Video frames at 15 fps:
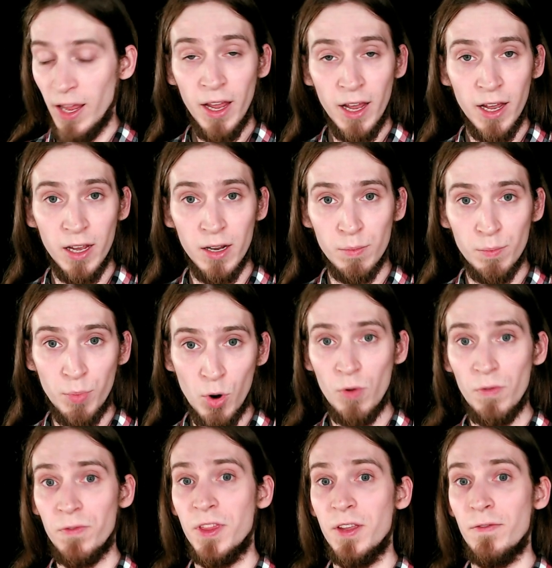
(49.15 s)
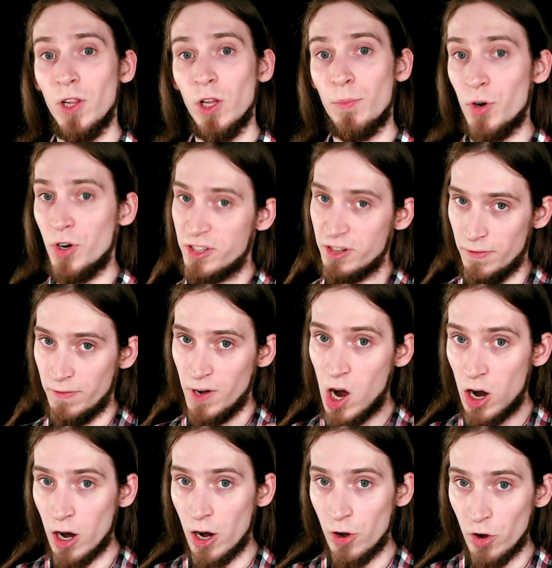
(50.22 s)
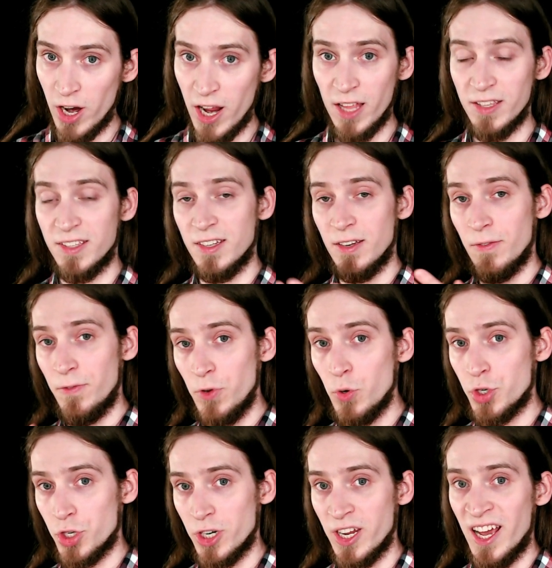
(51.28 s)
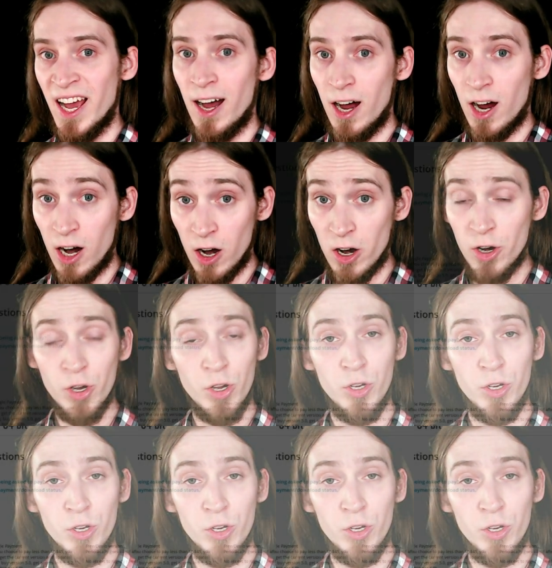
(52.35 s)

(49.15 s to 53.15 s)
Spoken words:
And both developers of Ardour and Zyn-Fusion are